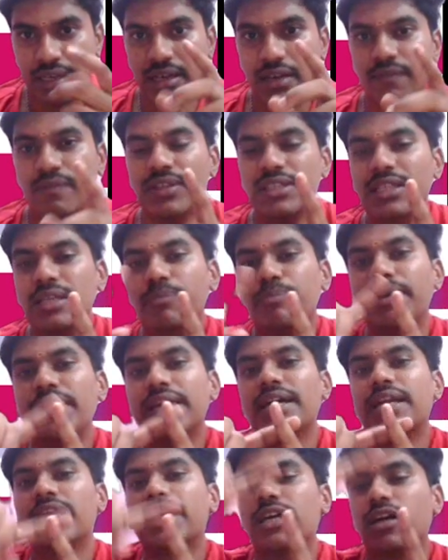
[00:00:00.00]
with the
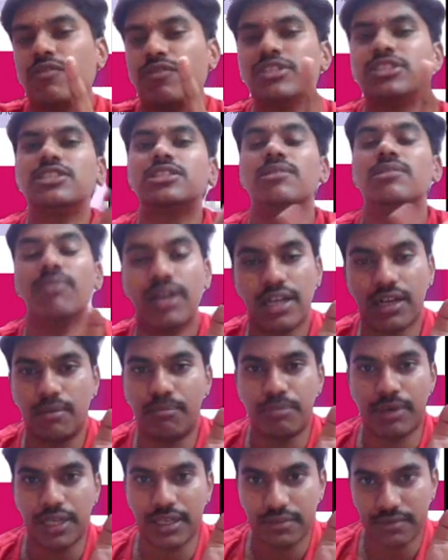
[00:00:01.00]
PLI of a similar
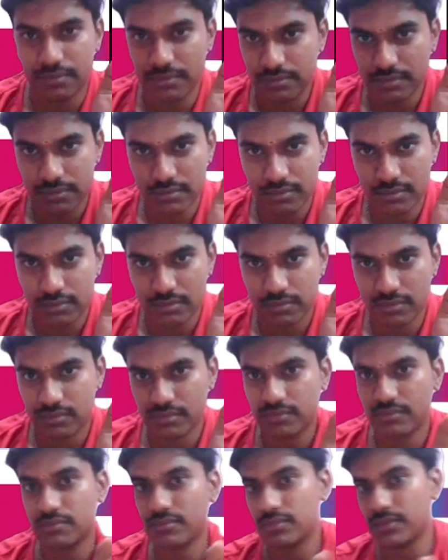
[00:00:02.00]
company.
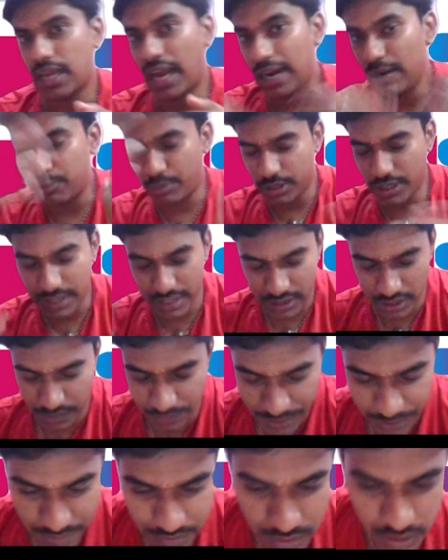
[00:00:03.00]
I'll put it other.
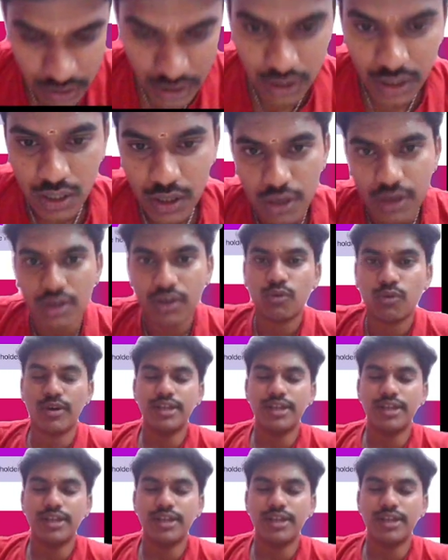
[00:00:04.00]
Why